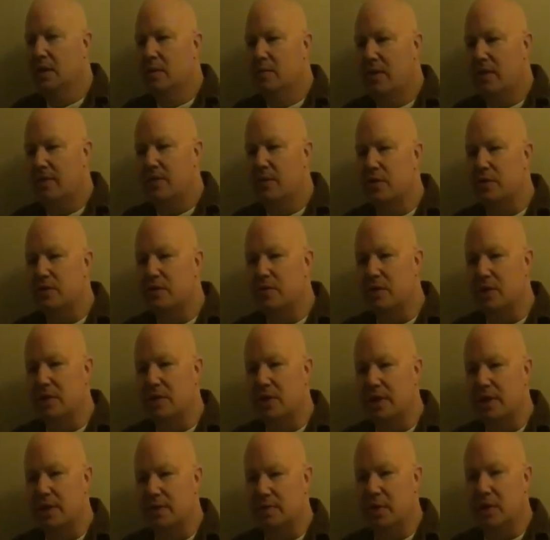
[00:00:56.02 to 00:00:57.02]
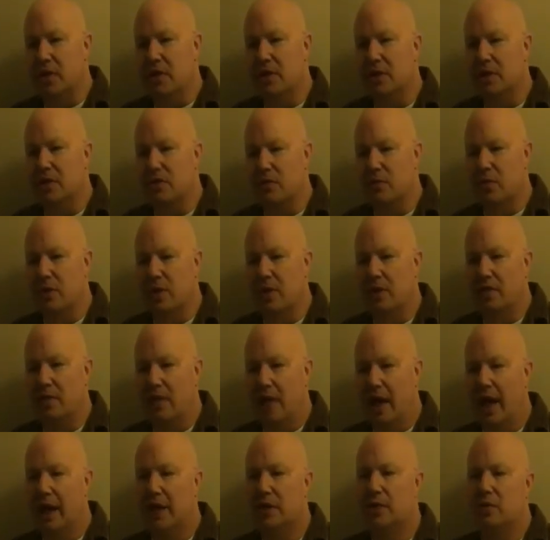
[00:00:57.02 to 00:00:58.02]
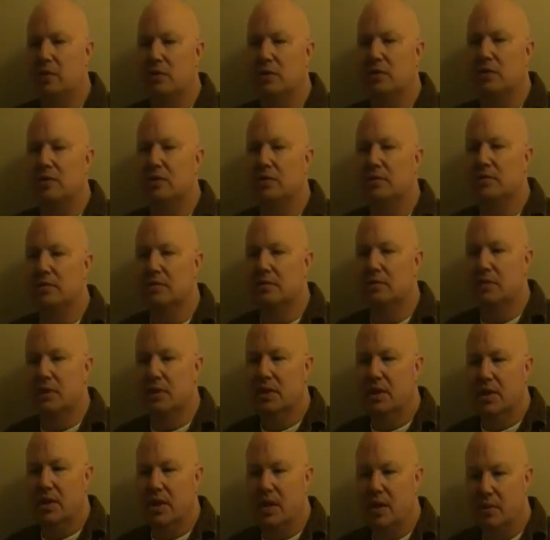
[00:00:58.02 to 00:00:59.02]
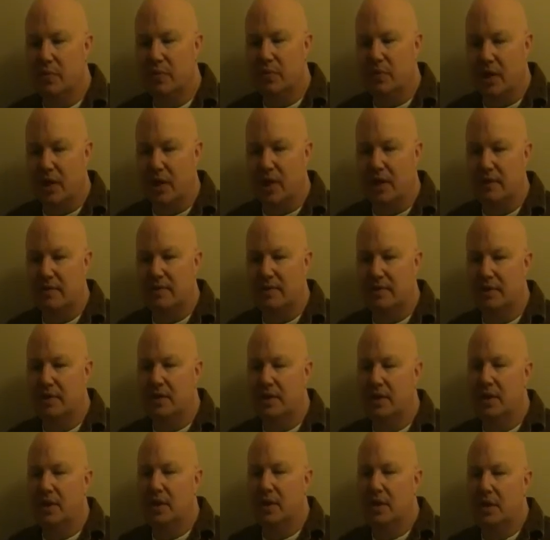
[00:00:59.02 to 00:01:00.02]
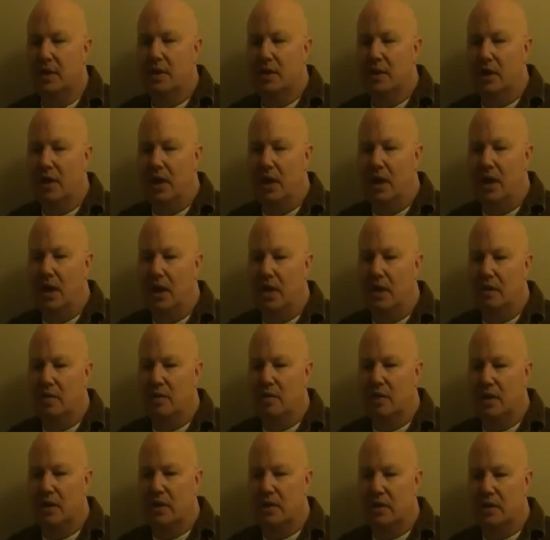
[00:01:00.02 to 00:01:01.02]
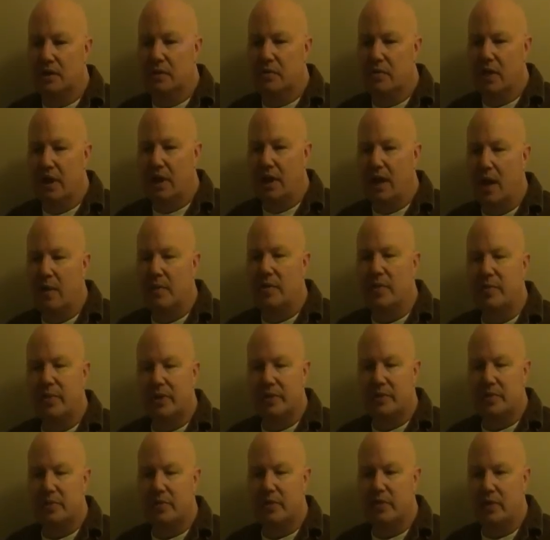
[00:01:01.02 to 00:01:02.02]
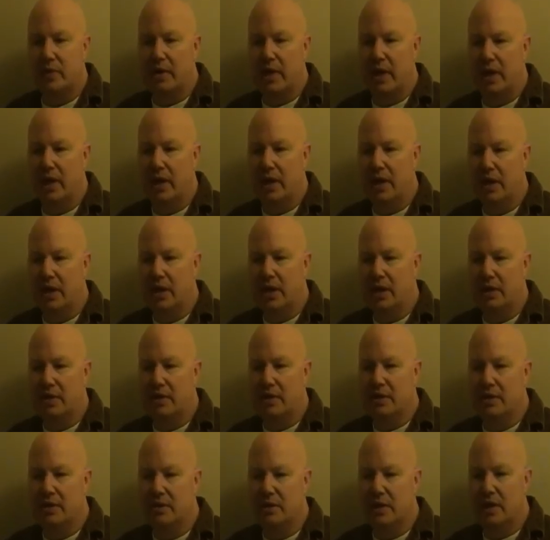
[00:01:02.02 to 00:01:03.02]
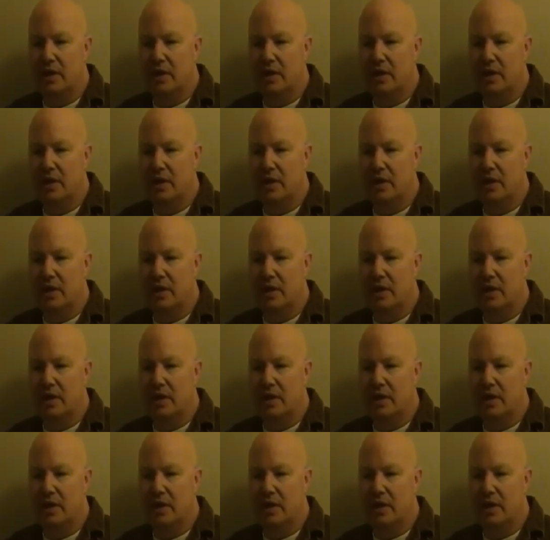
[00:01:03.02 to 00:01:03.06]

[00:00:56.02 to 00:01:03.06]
My first real experience with actual improv was when I came to Pittsburgh, and